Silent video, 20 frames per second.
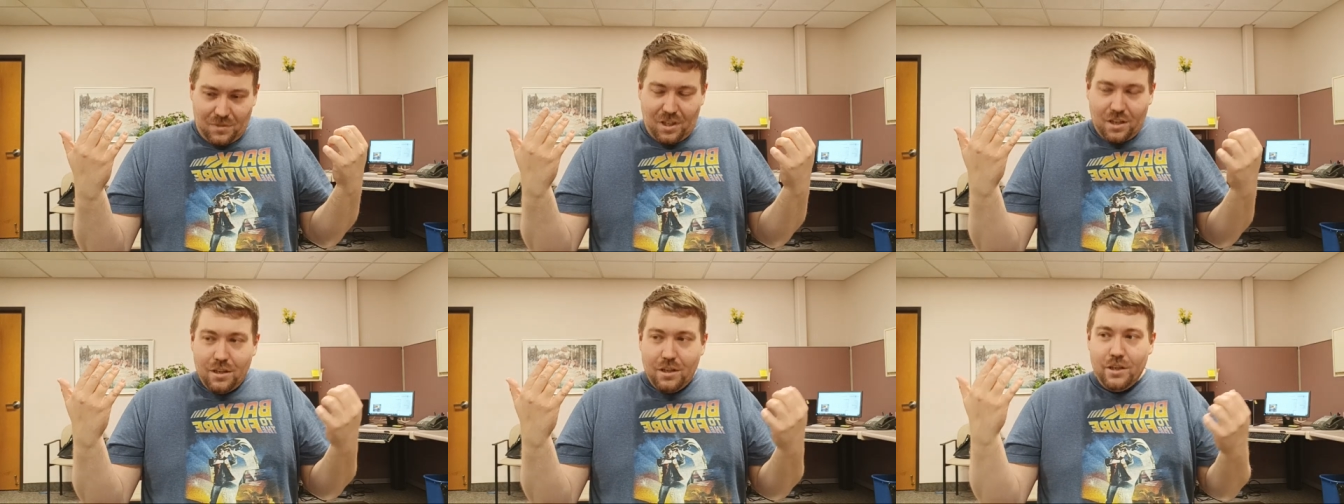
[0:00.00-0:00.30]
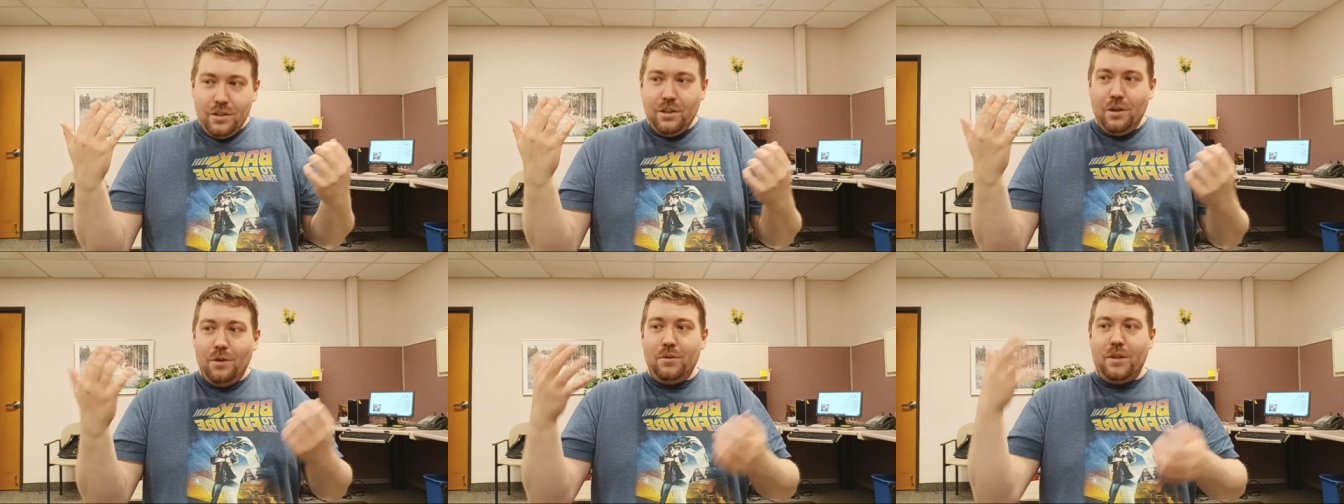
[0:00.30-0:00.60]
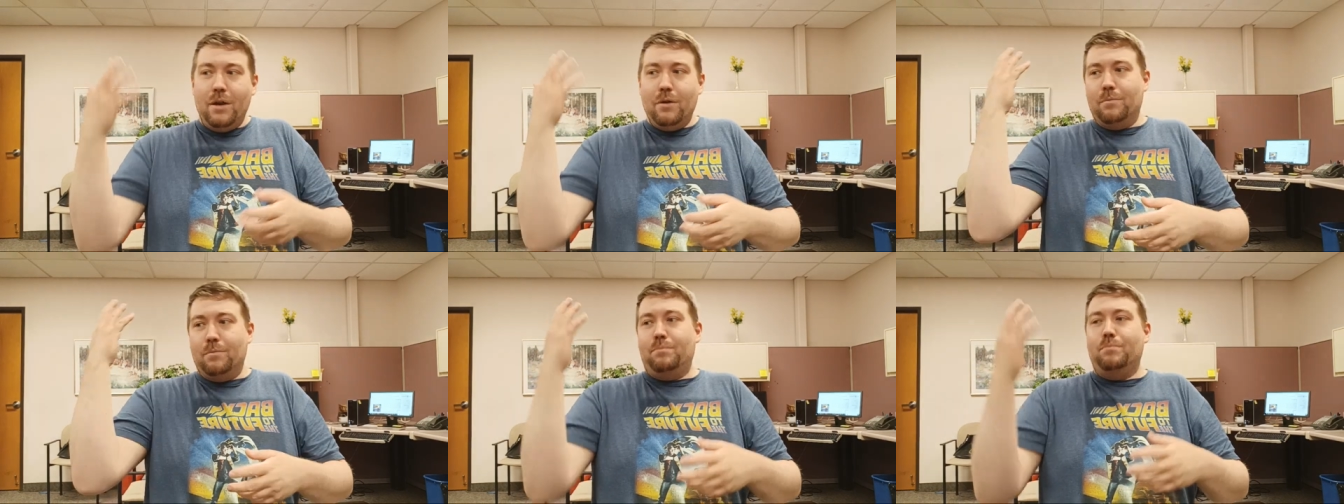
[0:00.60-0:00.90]
you know, they
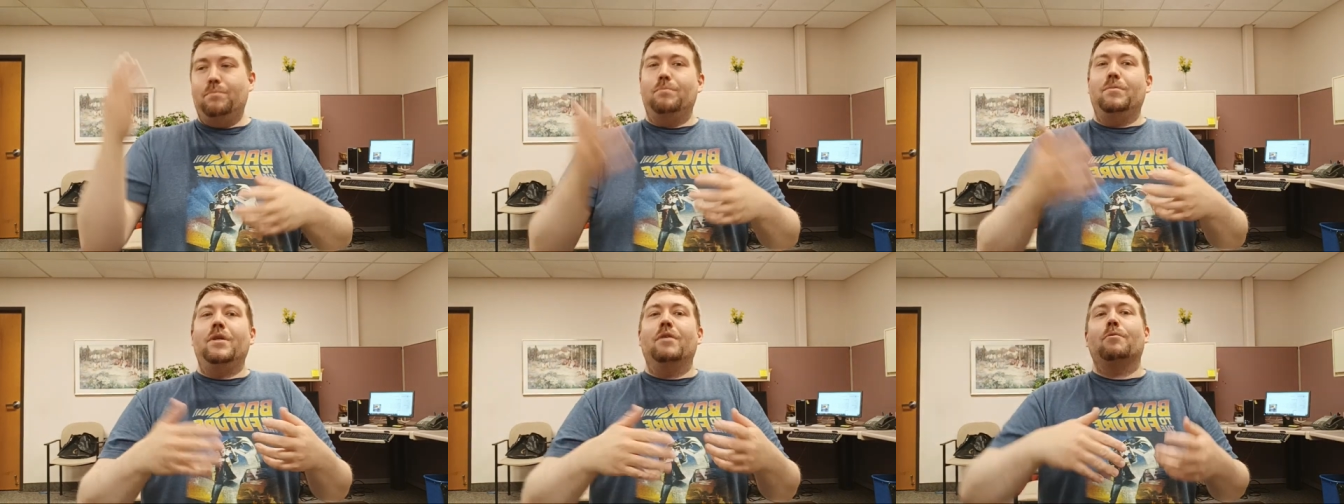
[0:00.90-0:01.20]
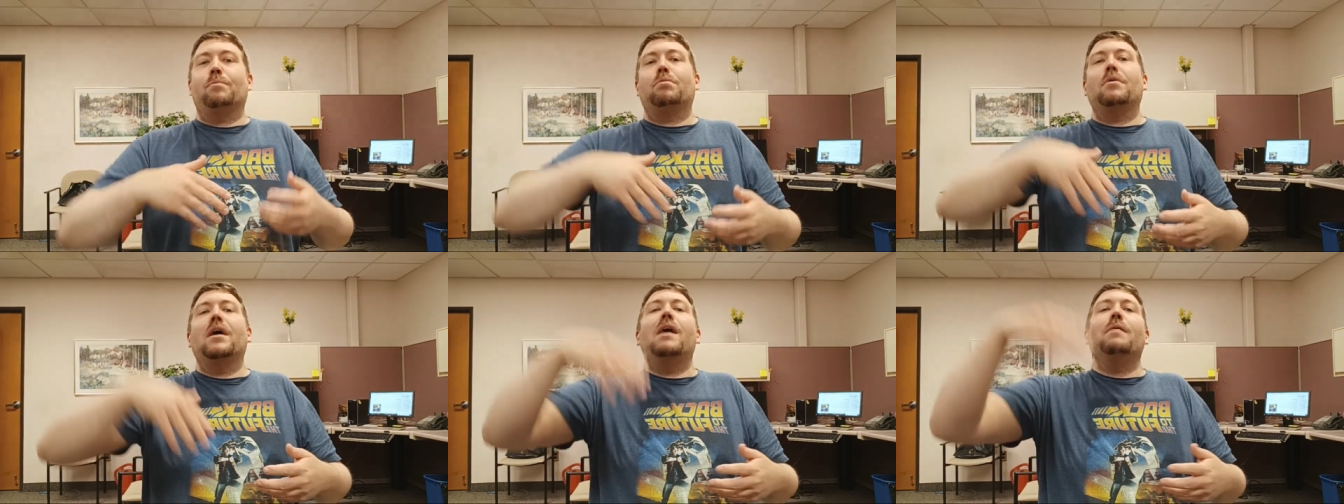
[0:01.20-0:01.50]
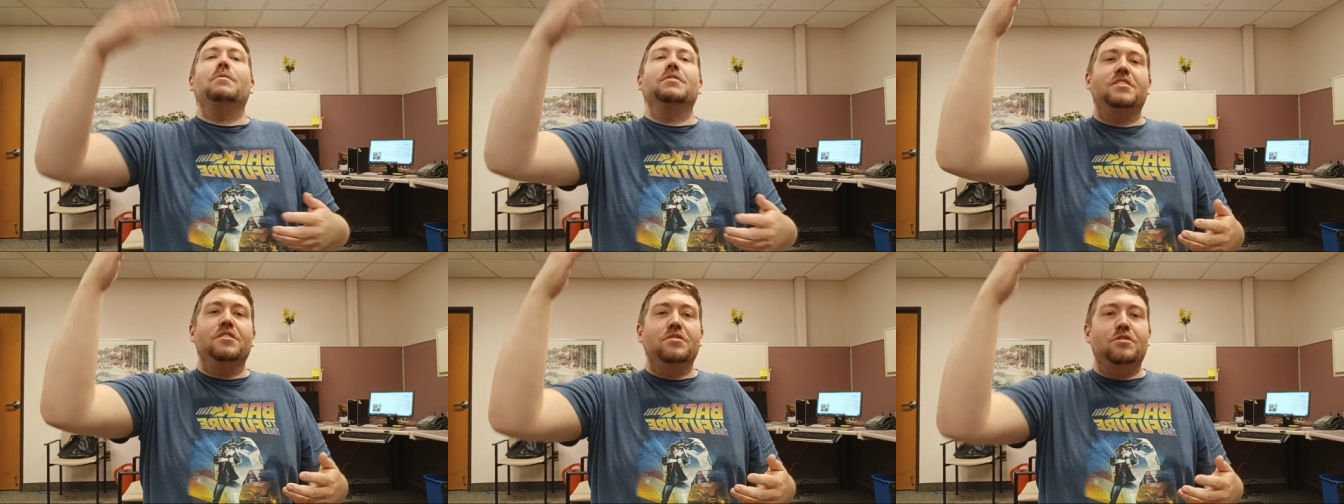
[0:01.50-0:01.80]
were they were
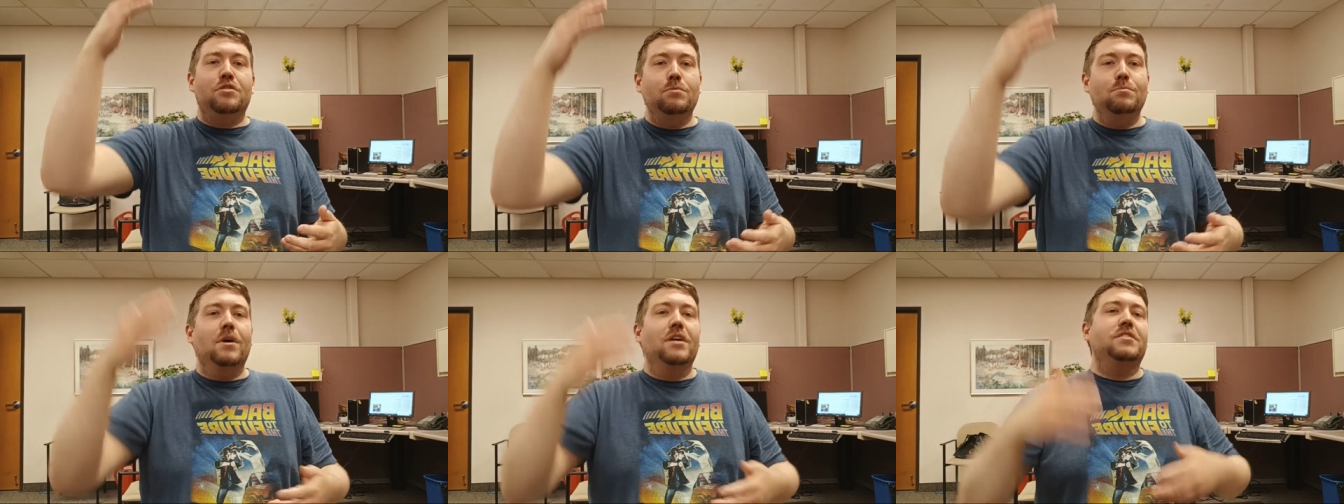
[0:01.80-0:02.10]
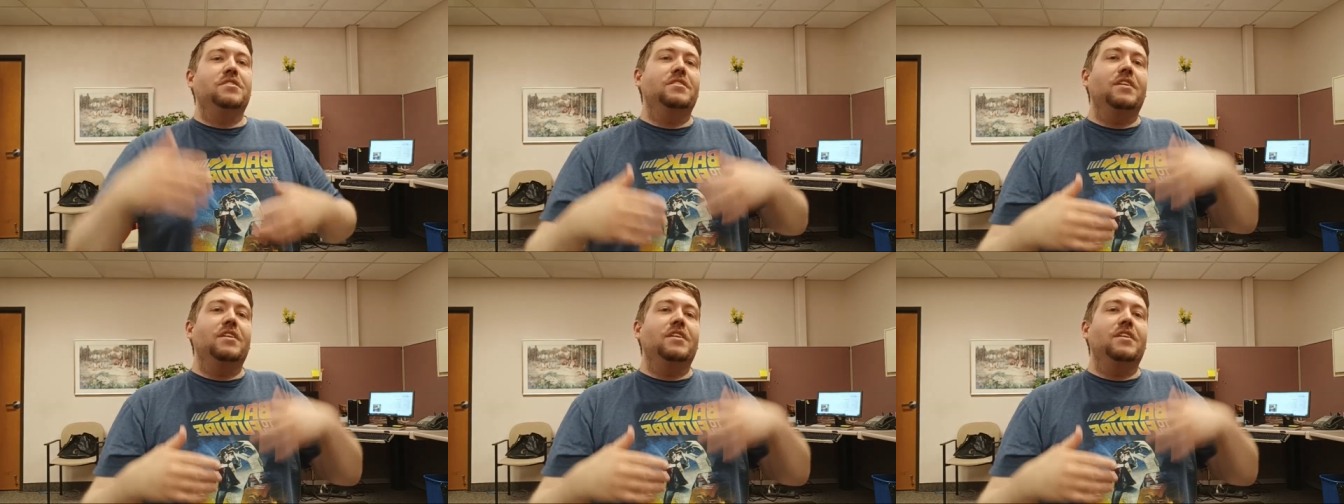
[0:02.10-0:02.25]
promising too much and